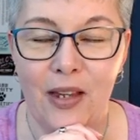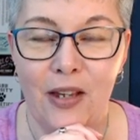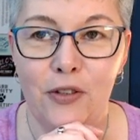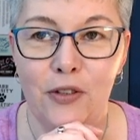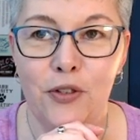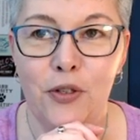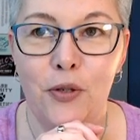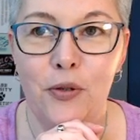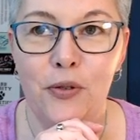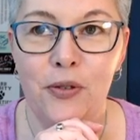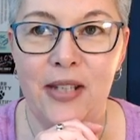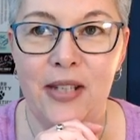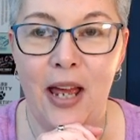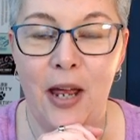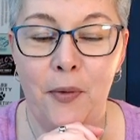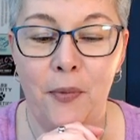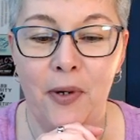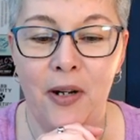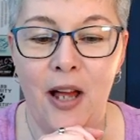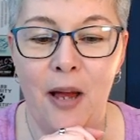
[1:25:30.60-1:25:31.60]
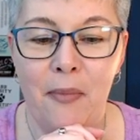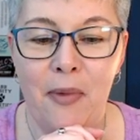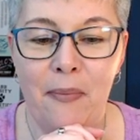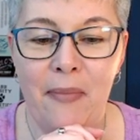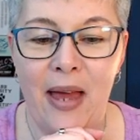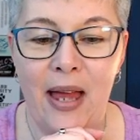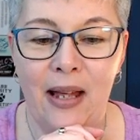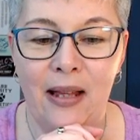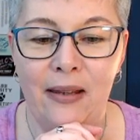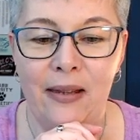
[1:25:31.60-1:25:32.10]
Tuesday, we're coming
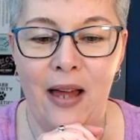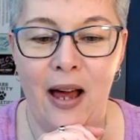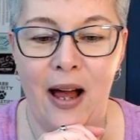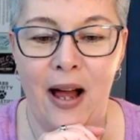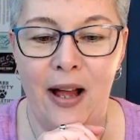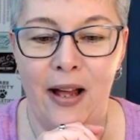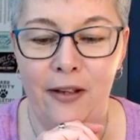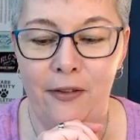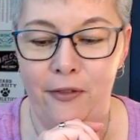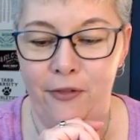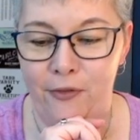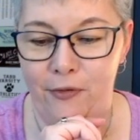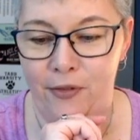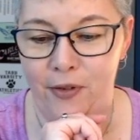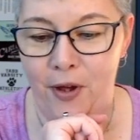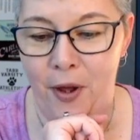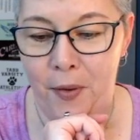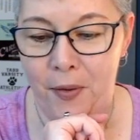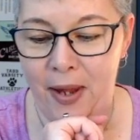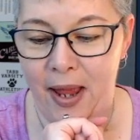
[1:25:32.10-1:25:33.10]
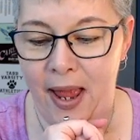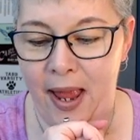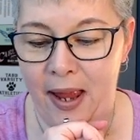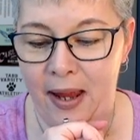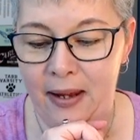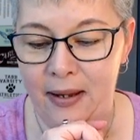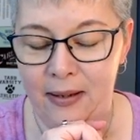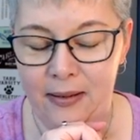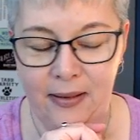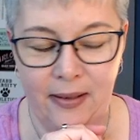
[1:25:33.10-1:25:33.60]
back live, okay?